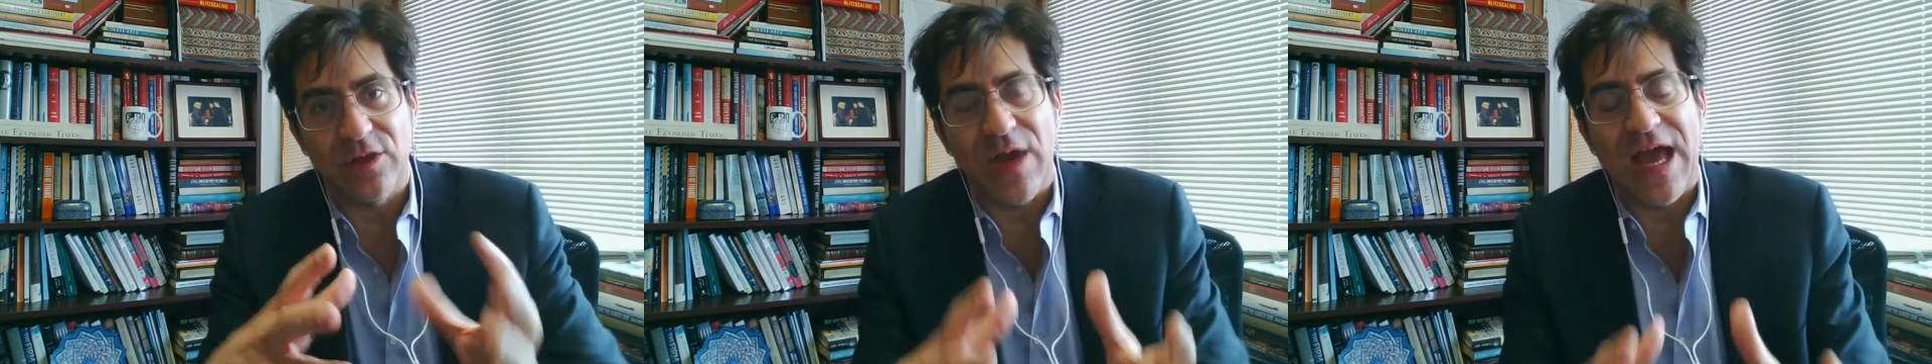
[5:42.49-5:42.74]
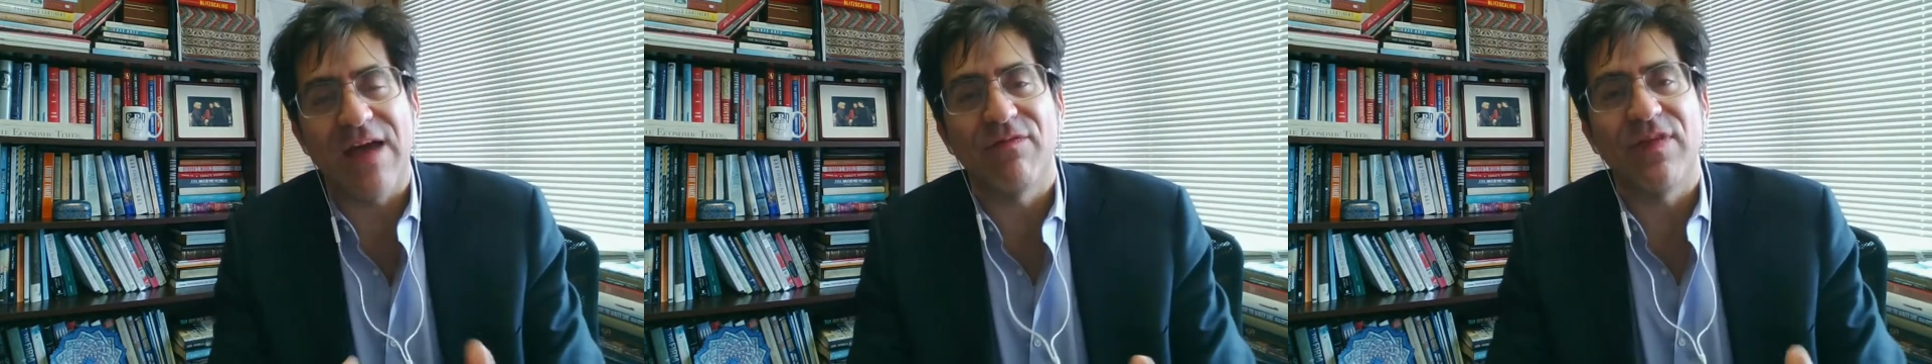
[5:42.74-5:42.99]
you
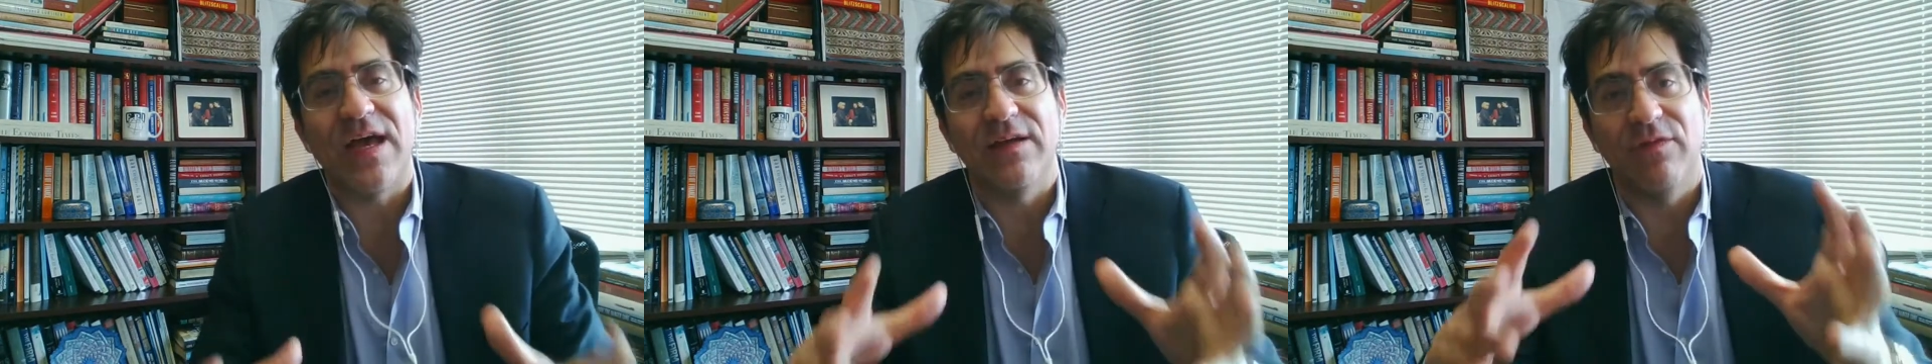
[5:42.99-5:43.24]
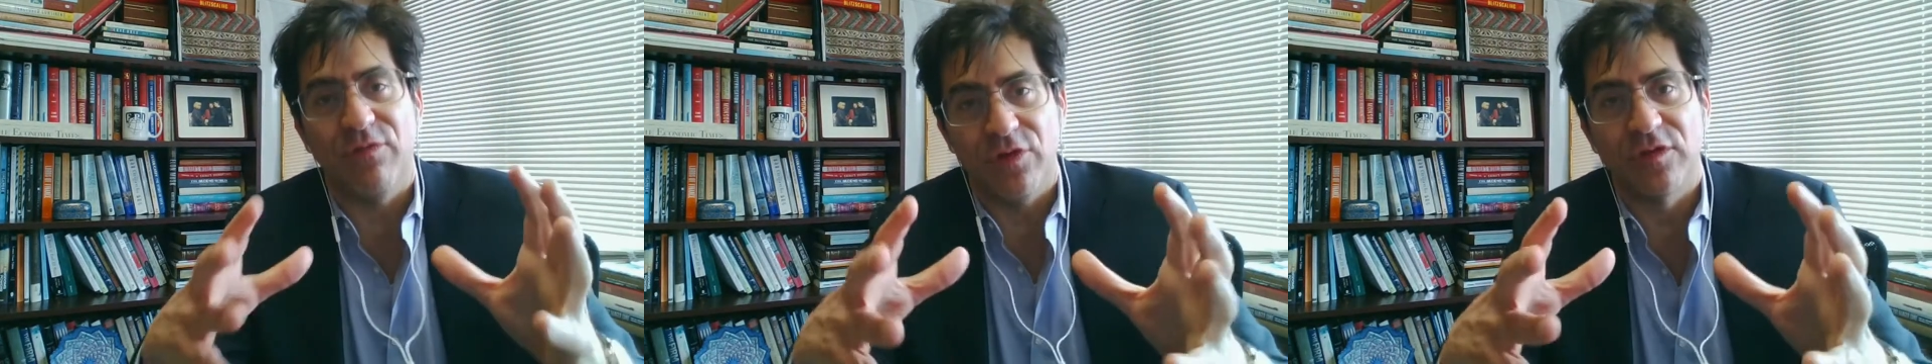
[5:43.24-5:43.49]
have
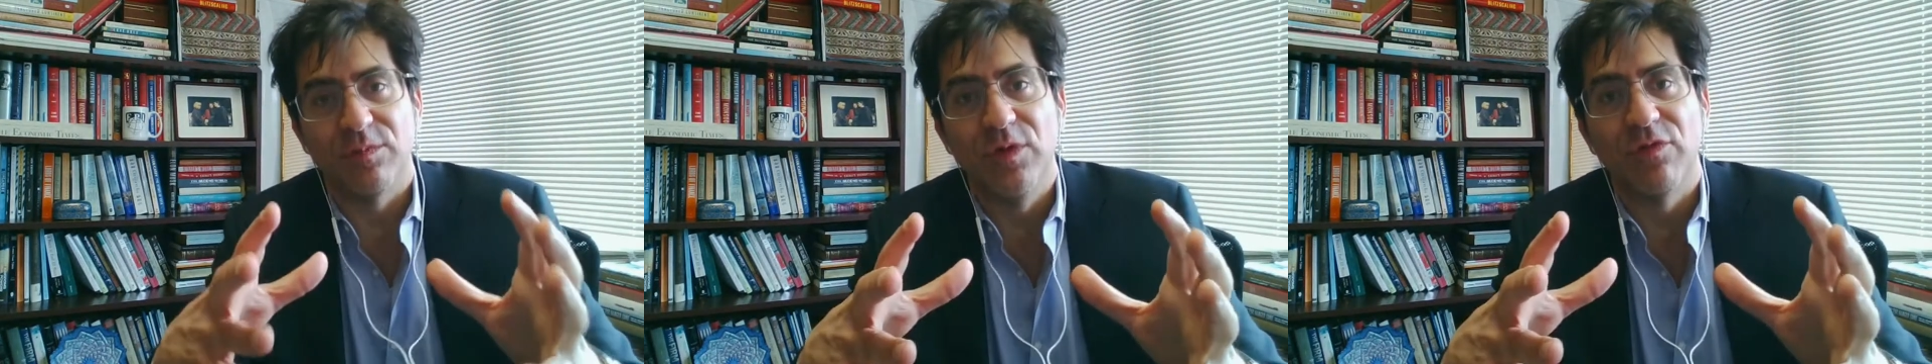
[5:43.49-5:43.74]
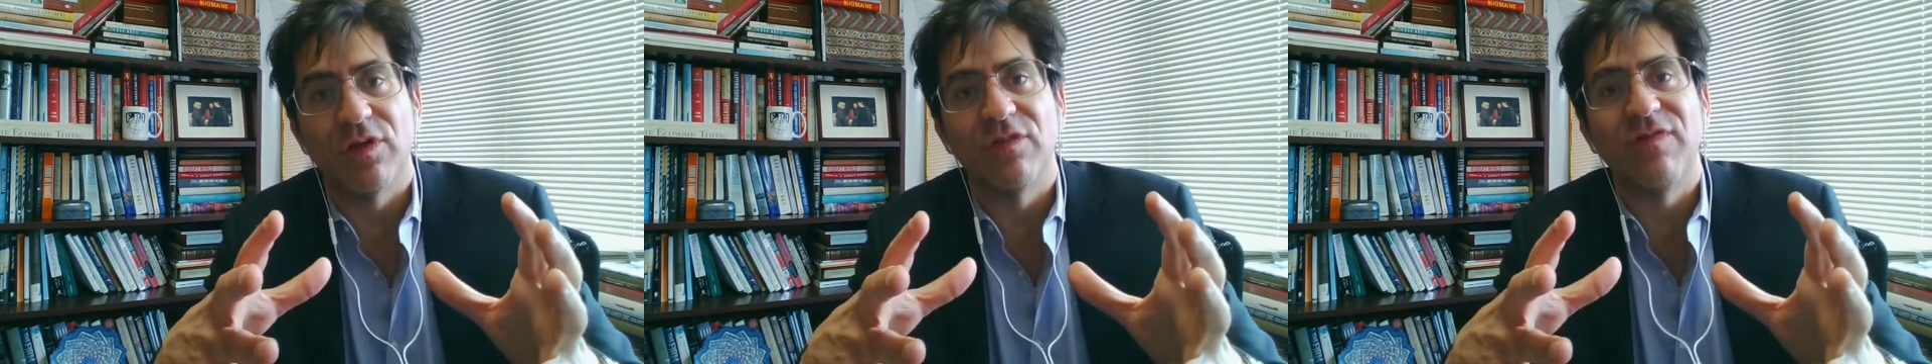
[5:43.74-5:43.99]
that first
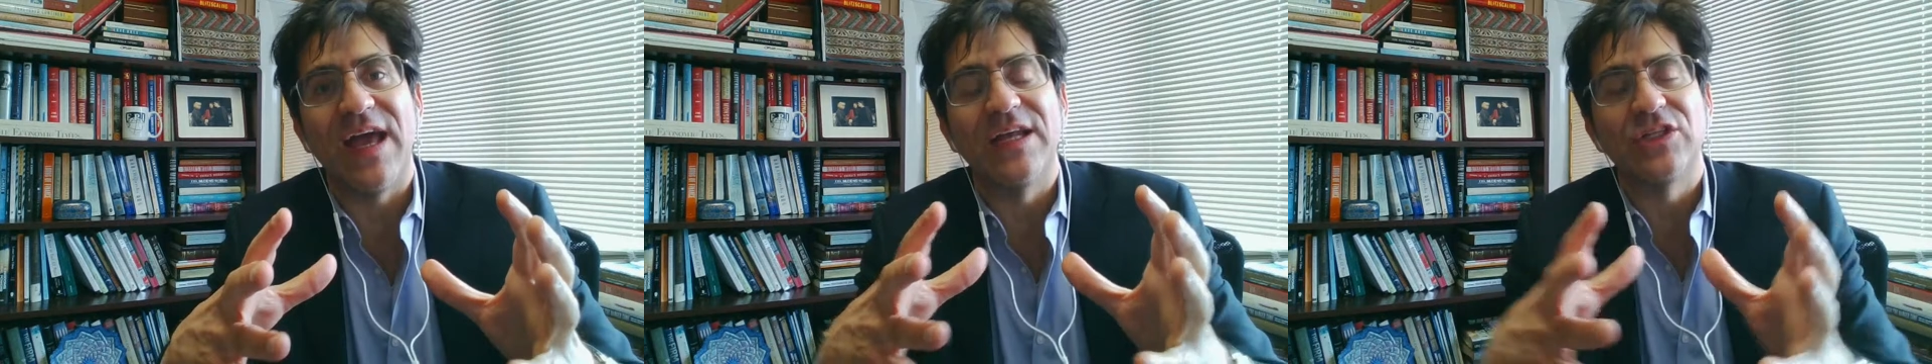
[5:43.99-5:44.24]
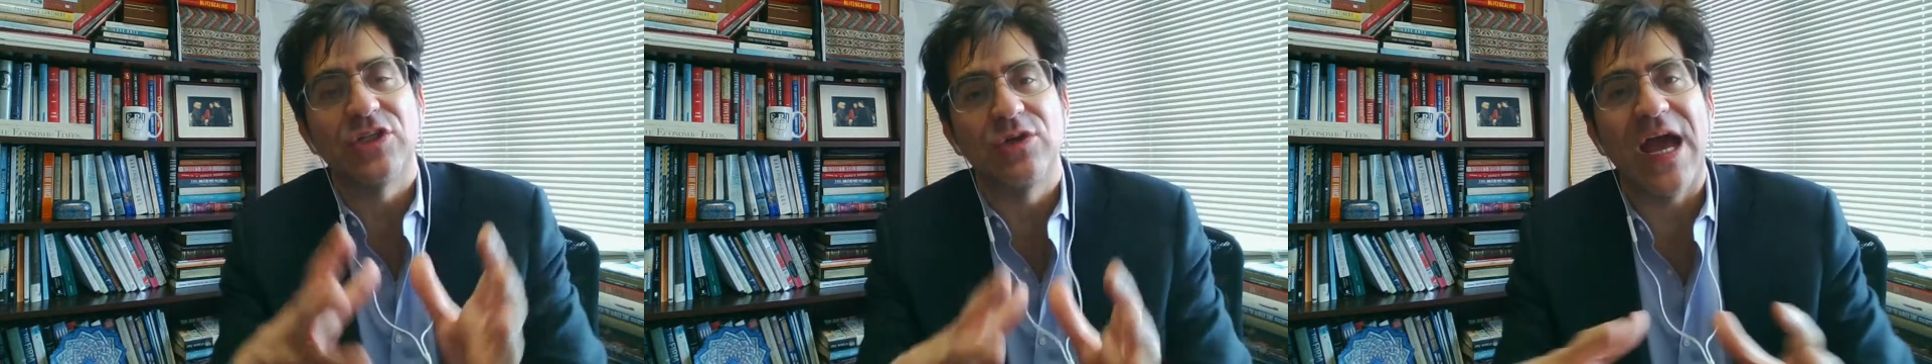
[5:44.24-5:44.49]
mover
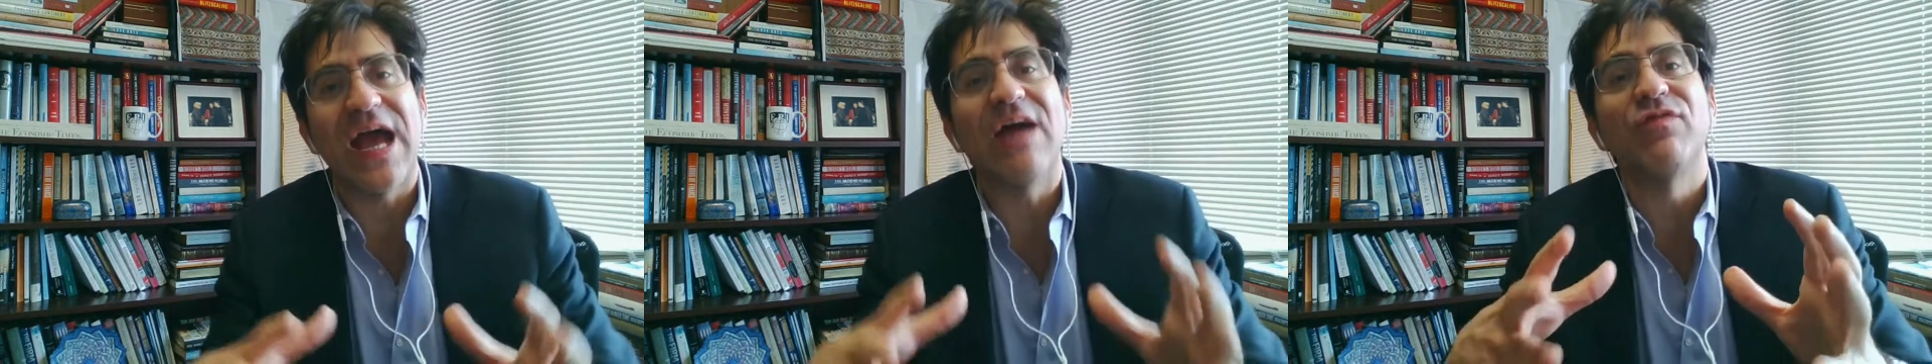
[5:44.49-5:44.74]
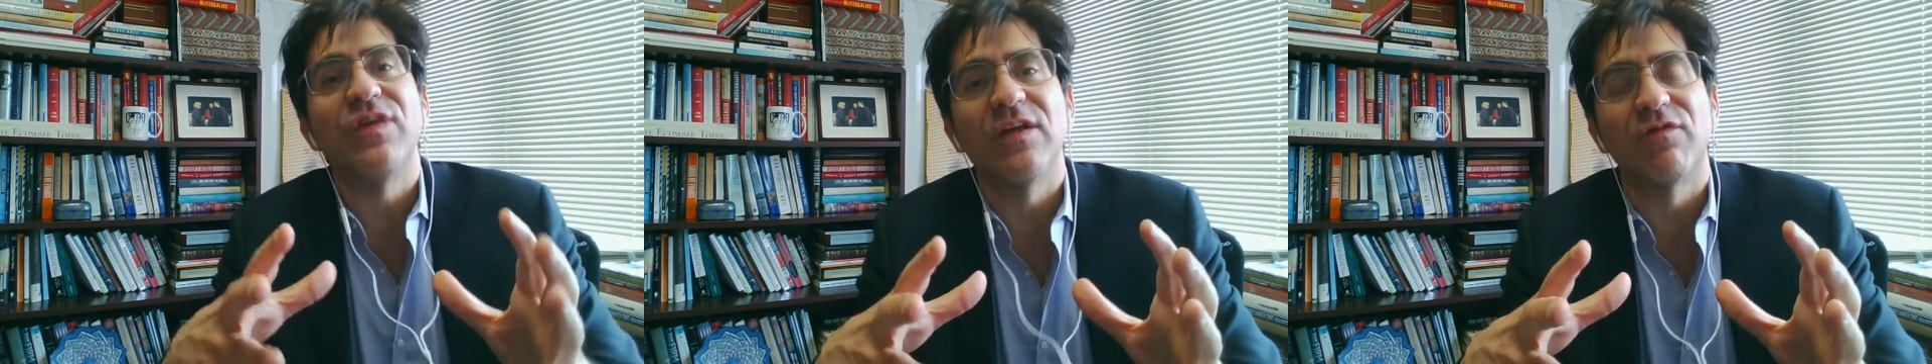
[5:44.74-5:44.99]
advantage, and you
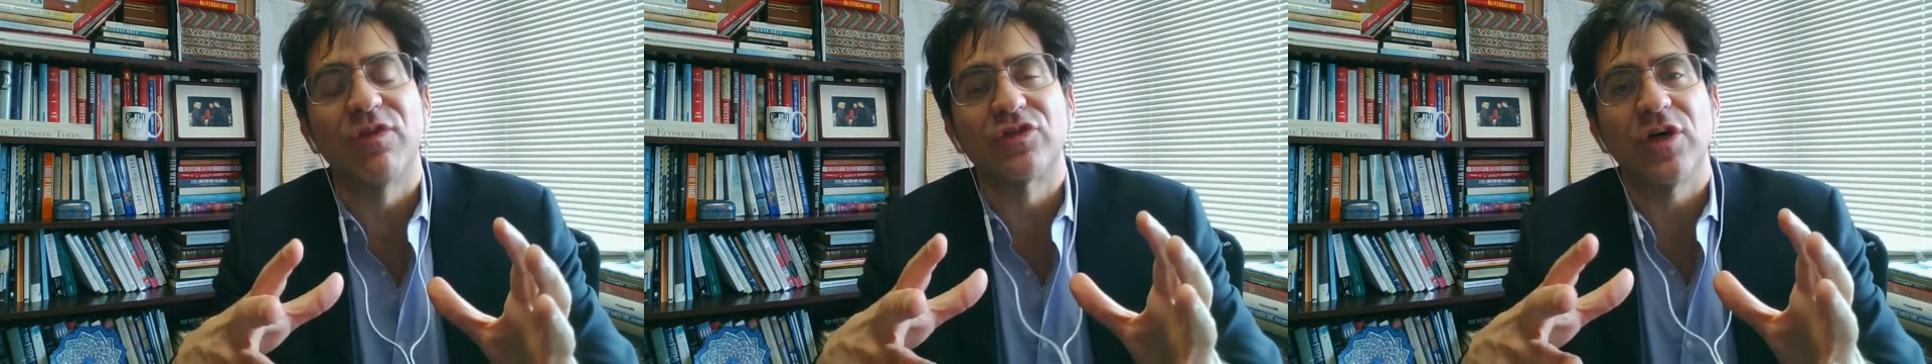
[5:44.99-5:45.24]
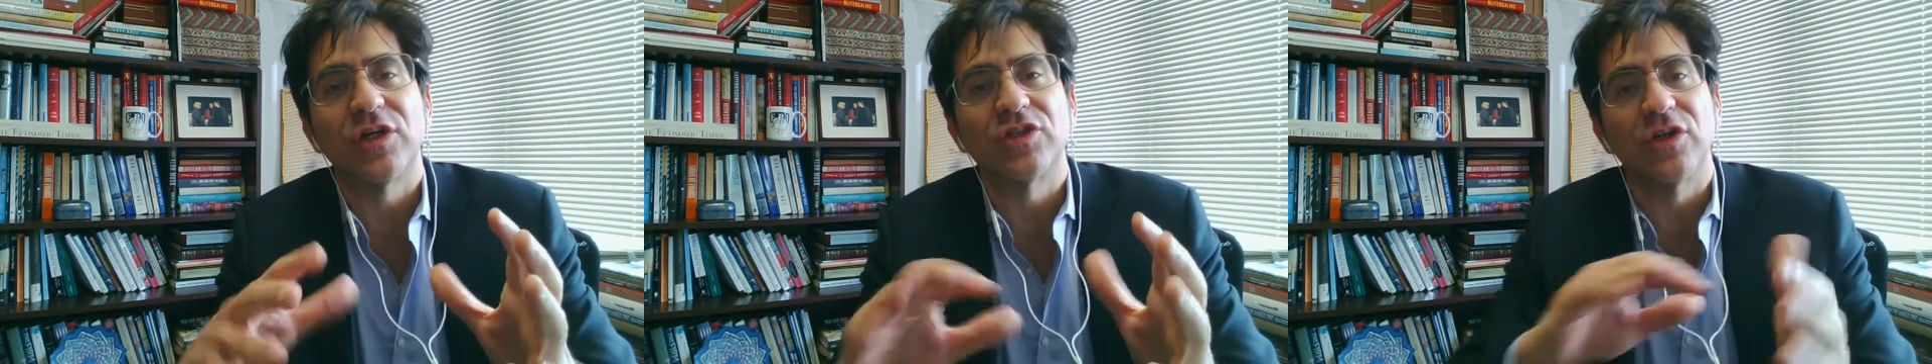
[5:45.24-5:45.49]
have the
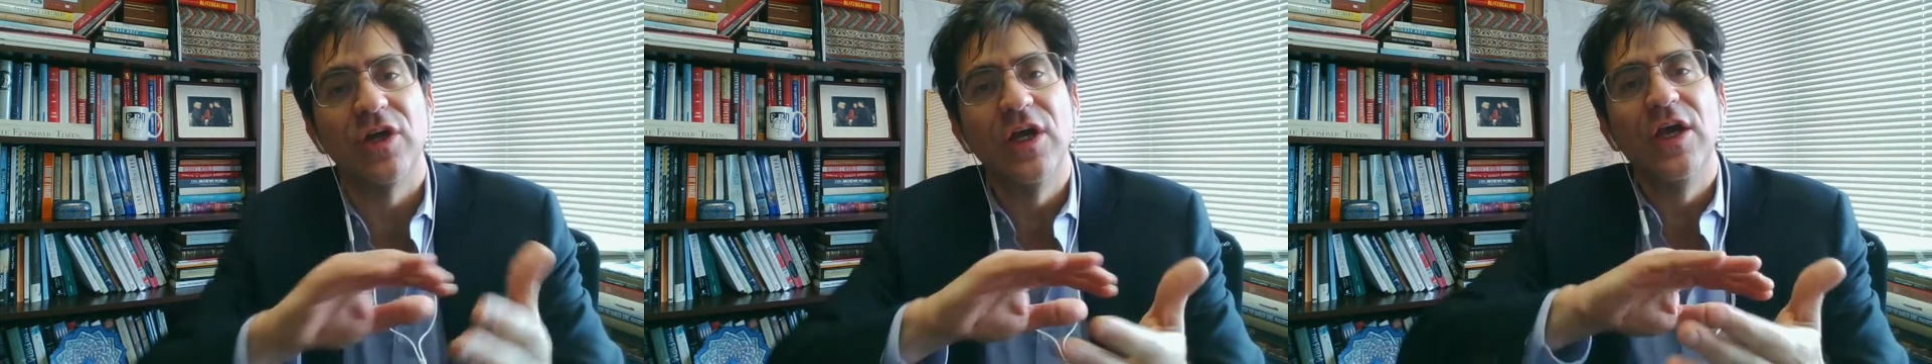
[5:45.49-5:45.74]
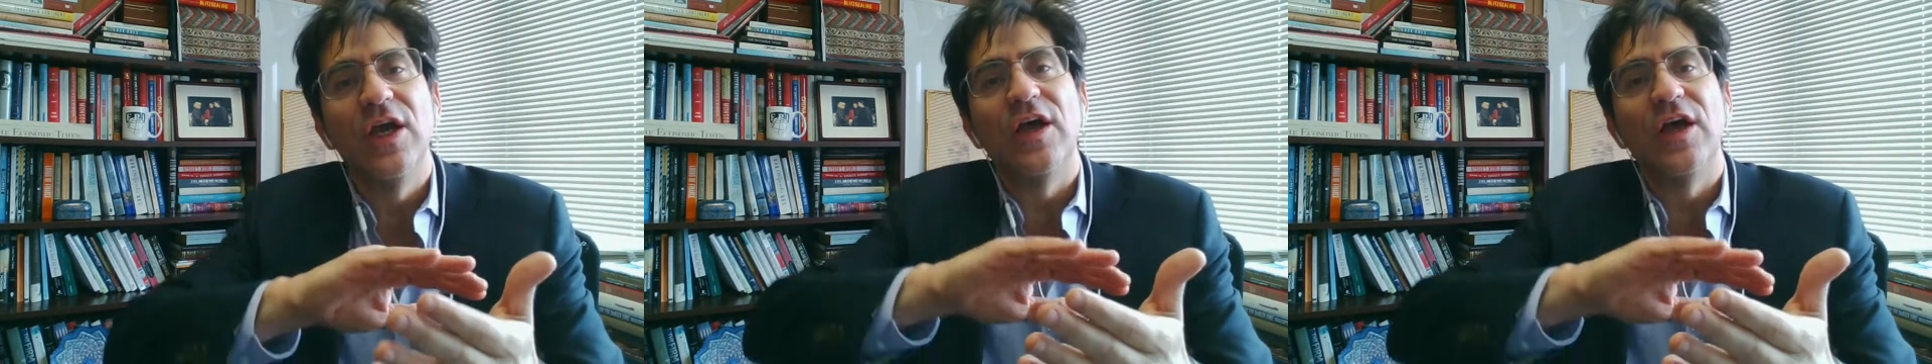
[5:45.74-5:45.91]
infrastructure,